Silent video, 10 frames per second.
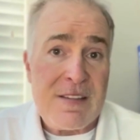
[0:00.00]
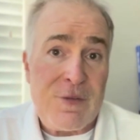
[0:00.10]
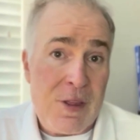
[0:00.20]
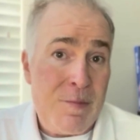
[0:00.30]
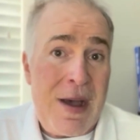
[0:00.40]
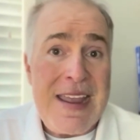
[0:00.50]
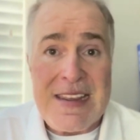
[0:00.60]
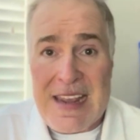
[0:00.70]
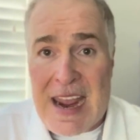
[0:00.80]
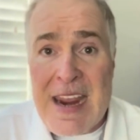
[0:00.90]
for the
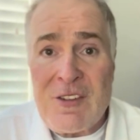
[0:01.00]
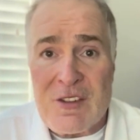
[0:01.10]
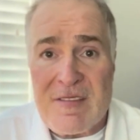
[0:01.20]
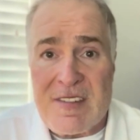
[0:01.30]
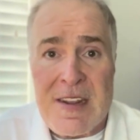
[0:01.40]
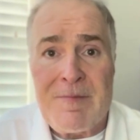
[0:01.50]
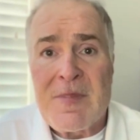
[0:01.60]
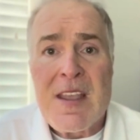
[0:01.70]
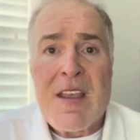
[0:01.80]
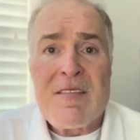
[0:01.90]
buying agency.
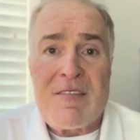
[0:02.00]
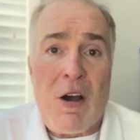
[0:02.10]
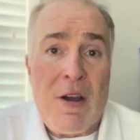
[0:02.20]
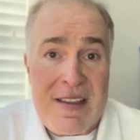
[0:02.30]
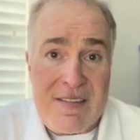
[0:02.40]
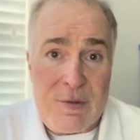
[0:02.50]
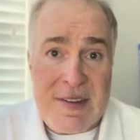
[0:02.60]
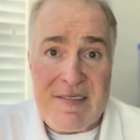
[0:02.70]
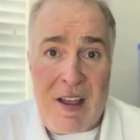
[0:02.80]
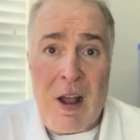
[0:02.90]
So as a
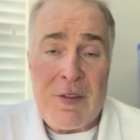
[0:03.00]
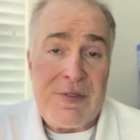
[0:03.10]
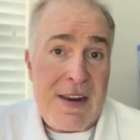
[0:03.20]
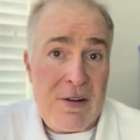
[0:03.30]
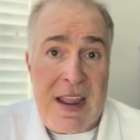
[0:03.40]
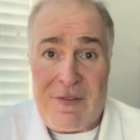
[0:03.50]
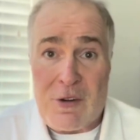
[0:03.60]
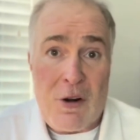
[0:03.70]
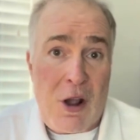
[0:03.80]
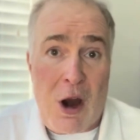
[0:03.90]
result, they don't have to
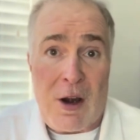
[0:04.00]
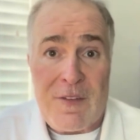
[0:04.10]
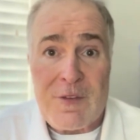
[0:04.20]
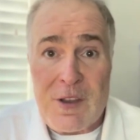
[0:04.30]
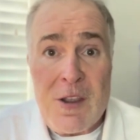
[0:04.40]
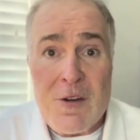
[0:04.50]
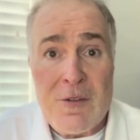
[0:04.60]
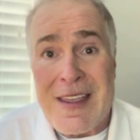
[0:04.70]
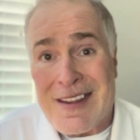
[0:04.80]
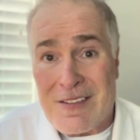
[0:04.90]
go to
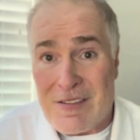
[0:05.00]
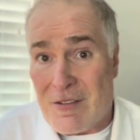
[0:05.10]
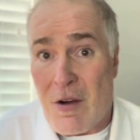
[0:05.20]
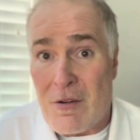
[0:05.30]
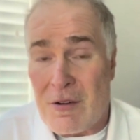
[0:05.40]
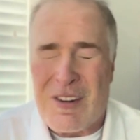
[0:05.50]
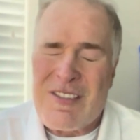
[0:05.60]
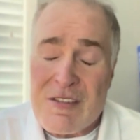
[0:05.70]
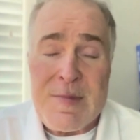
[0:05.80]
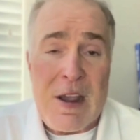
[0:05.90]
RFQ. They can just go to,
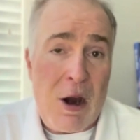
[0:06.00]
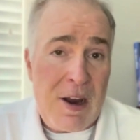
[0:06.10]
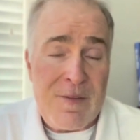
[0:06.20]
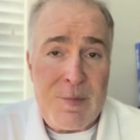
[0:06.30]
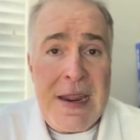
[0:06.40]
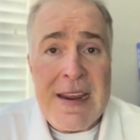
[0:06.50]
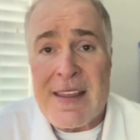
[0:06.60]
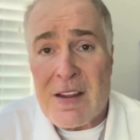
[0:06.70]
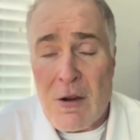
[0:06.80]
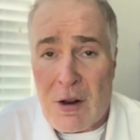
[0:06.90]
RFP.
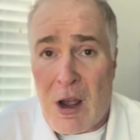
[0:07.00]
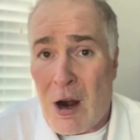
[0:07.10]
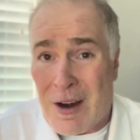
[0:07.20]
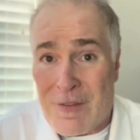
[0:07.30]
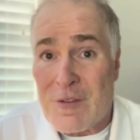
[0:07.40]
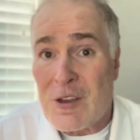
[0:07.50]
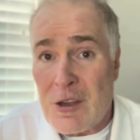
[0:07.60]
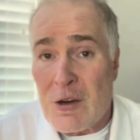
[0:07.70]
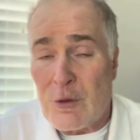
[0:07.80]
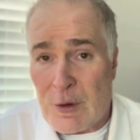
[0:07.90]
They can go to
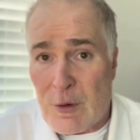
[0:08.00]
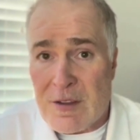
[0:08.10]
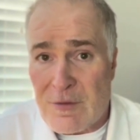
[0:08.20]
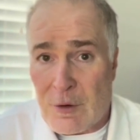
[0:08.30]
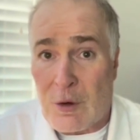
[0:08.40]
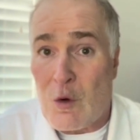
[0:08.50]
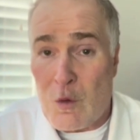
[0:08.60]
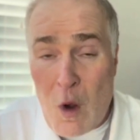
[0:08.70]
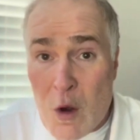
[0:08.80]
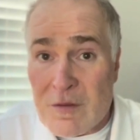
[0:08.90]
RFQ, request for
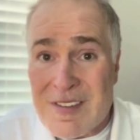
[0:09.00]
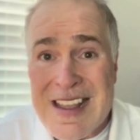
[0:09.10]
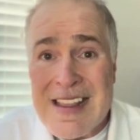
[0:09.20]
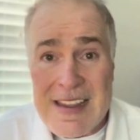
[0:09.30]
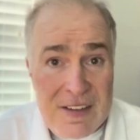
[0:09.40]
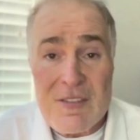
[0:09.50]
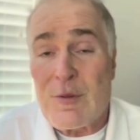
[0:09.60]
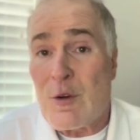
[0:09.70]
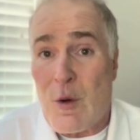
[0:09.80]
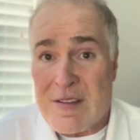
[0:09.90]
quotes. They can just
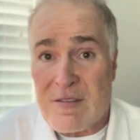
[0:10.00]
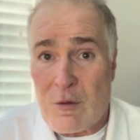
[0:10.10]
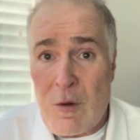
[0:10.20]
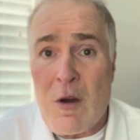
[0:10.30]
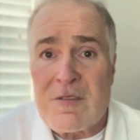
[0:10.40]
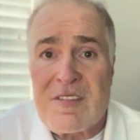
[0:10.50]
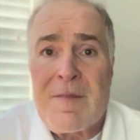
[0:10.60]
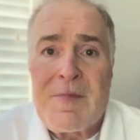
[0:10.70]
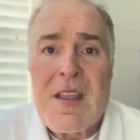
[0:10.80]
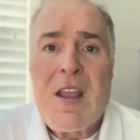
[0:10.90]
request quotes.
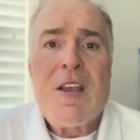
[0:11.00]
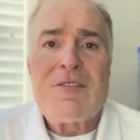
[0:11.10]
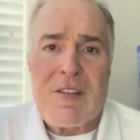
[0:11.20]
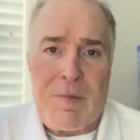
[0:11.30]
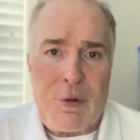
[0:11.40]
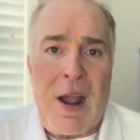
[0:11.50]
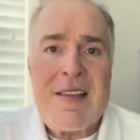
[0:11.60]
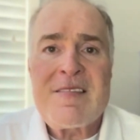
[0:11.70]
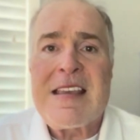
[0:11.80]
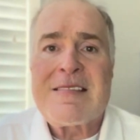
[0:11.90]
So the
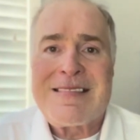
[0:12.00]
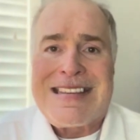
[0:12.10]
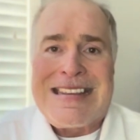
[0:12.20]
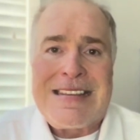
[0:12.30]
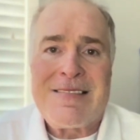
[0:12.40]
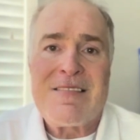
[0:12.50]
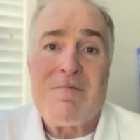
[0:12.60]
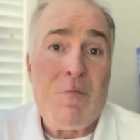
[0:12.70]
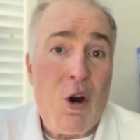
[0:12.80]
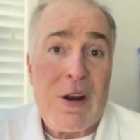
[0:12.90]
process is
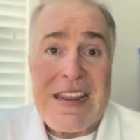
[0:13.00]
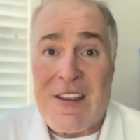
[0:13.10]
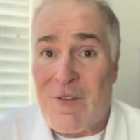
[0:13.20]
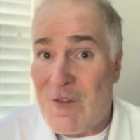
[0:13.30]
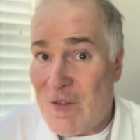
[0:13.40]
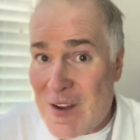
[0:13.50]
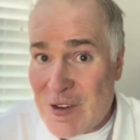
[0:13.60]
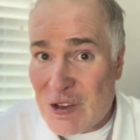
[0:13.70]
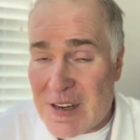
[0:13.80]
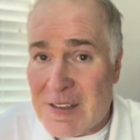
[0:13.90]
more
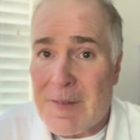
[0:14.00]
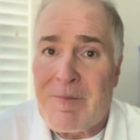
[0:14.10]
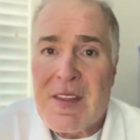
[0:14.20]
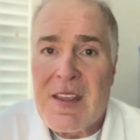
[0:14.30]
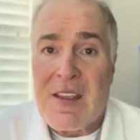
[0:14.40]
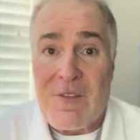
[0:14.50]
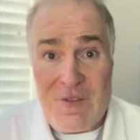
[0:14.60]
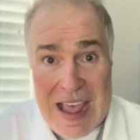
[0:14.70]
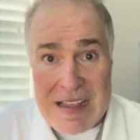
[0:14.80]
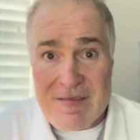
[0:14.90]
efficient,
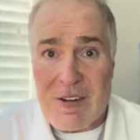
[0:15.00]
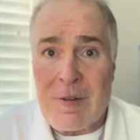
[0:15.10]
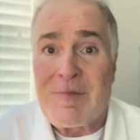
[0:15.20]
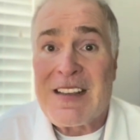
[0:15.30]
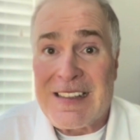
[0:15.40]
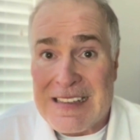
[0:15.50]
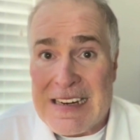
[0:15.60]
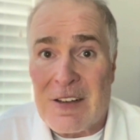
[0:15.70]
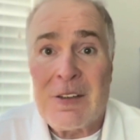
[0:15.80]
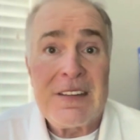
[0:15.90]
faster,
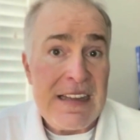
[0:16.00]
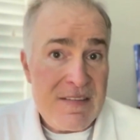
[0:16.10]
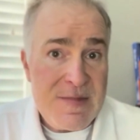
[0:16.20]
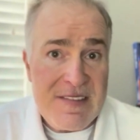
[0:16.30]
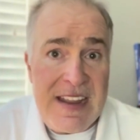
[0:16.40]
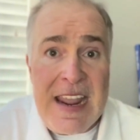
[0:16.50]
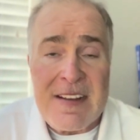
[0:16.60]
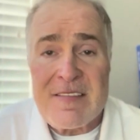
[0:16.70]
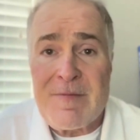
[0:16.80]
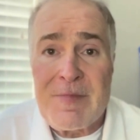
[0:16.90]
cleaner, less
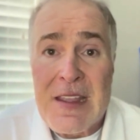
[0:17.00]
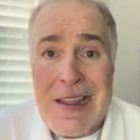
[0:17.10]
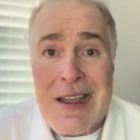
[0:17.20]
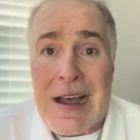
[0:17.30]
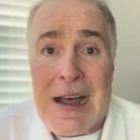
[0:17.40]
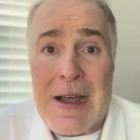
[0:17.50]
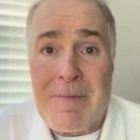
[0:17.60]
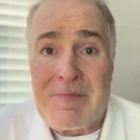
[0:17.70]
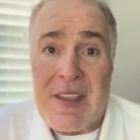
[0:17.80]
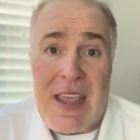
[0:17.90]
mistakes,
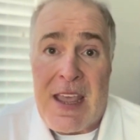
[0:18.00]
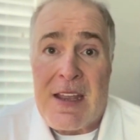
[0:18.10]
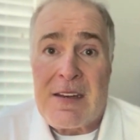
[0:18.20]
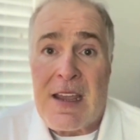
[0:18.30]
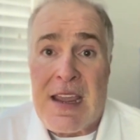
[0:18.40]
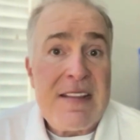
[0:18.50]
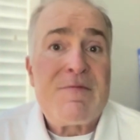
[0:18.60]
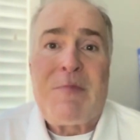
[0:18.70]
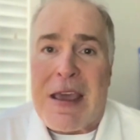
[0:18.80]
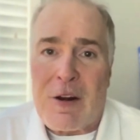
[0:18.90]
and it's
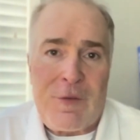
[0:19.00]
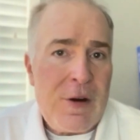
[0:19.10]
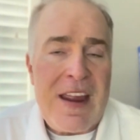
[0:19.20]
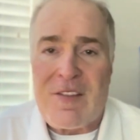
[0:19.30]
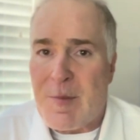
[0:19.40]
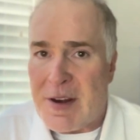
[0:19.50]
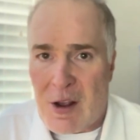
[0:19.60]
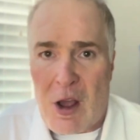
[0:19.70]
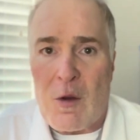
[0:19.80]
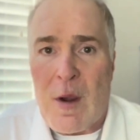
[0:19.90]
better for everybody
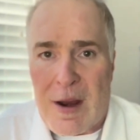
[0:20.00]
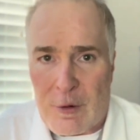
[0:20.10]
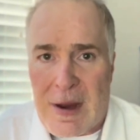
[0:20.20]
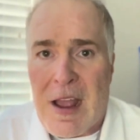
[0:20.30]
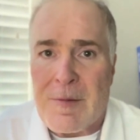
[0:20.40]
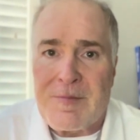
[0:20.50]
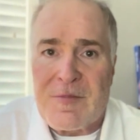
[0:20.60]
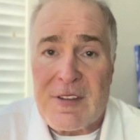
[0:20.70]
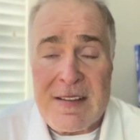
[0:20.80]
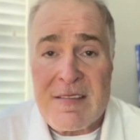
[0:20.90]
all the way around.
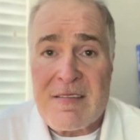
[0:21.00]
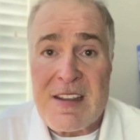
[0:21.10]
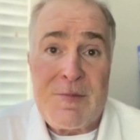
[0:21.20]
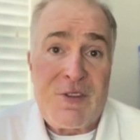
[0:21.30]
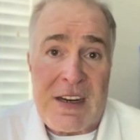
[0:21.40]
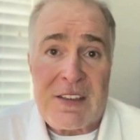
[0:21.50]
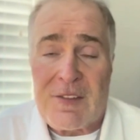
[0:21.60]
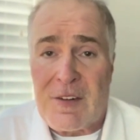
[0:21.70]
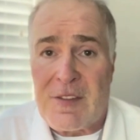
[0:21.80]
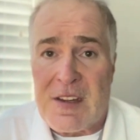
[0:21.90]
So that's the
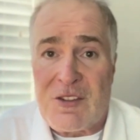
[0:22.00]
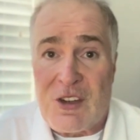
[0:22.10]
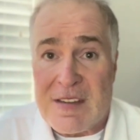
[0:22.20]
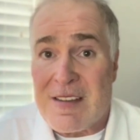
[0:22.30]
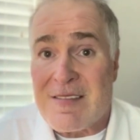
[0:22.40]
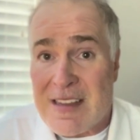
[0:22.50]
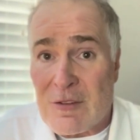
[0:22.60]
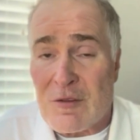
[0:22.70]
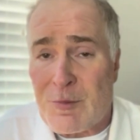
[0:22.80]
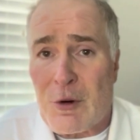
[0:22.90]
objective of the GSA
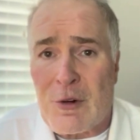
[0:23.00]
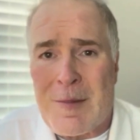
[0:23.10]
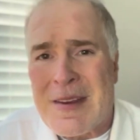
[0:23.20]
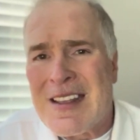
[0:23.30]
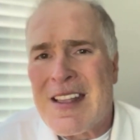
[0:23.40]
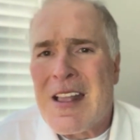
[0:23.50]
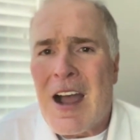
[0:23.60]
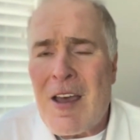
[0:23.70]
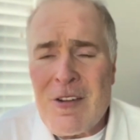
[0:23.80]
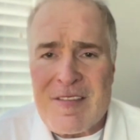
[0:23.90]
Schedules program. And
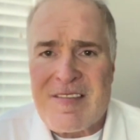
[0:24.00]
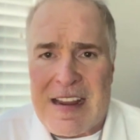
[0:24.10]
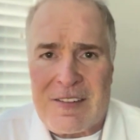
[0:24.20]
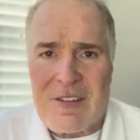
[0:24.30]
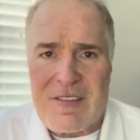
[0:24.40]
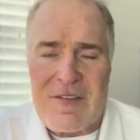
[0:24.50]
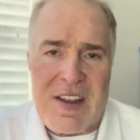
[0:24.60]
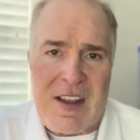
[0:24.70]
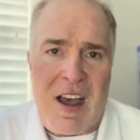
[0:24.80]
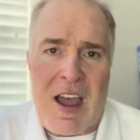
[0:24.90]
other sectors of the
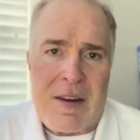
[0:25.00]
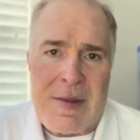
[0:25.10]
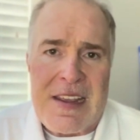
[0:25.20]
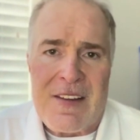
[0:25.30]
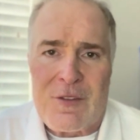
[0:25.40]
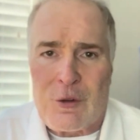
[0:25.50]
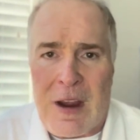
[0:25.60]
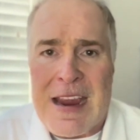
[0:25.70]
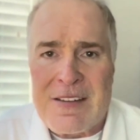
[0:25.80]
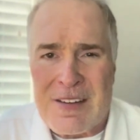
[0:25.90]
economy have
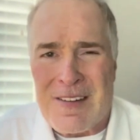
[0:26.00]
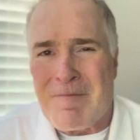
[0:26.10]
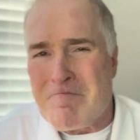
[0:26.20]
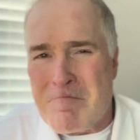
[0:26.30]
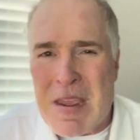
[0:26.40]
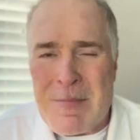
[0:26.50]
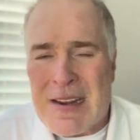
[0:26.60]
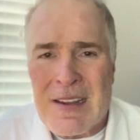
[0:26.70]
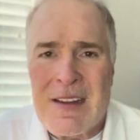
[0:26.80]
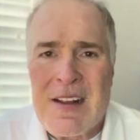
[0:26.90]
tried to
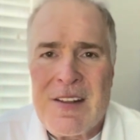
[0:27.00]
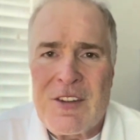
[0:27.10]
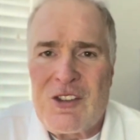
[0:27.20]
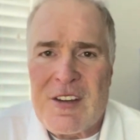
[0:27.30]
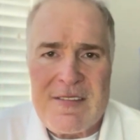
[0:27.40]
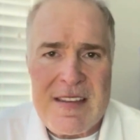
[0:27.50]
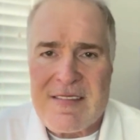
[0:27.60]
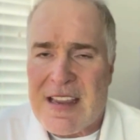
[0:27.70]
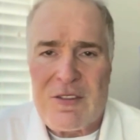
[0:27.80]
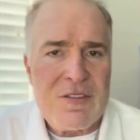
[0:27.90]
mimic the GSA
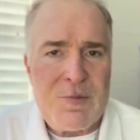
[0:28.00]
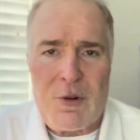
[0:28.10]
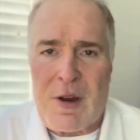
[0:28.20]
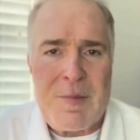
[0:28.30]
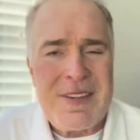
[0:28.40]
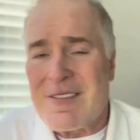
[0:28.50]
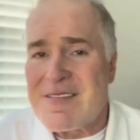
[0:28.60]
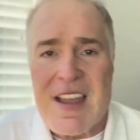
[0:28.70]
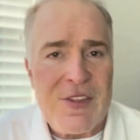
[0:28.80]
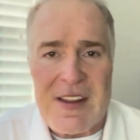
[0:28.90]
Schedules program, but there's
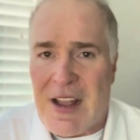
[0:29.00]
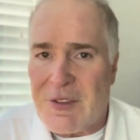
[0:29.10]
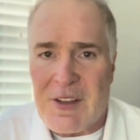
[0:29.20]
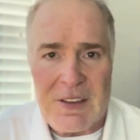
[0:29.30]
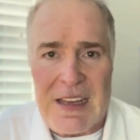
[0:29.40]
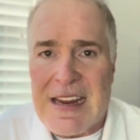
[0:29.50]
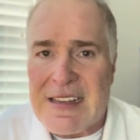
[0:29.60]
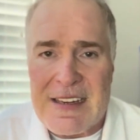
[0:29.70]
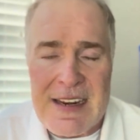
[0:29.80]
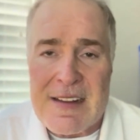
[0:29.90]
nothing out there
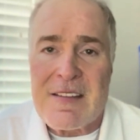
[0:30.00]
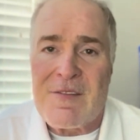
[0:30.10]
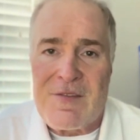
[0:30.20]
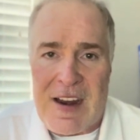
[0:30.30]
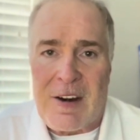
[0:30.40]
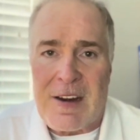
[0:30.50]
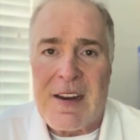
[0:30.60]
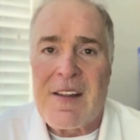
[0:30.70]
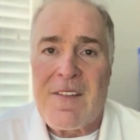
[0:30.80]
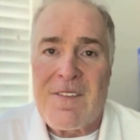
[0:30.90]
like it. And it's a very,
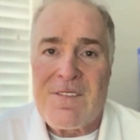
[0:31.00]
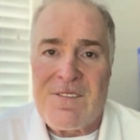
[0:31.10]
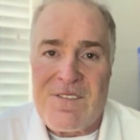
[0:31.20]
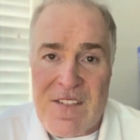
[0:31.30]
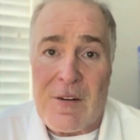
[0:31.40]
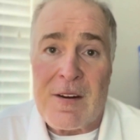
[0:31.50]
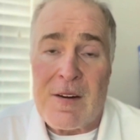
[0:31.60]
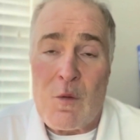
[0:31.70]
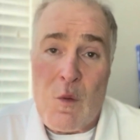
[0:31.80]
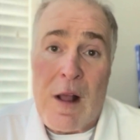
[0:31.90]

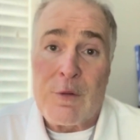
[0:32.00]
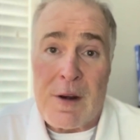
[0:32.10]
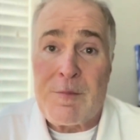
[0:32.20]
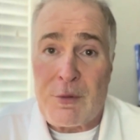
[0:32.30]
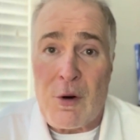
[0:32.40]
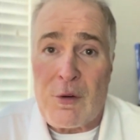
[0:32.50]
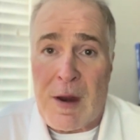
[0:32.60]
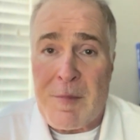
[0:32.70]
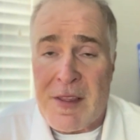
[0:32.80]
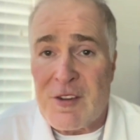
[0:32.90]
very well-run
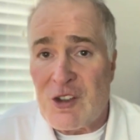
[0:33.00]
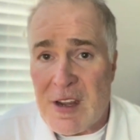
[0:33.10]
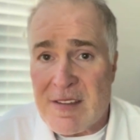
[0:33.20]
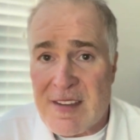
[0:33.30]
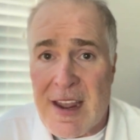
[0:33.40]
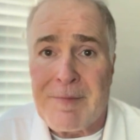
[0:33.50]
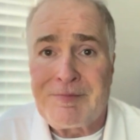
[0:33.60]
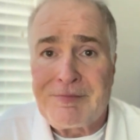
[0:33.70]
program by the GSA.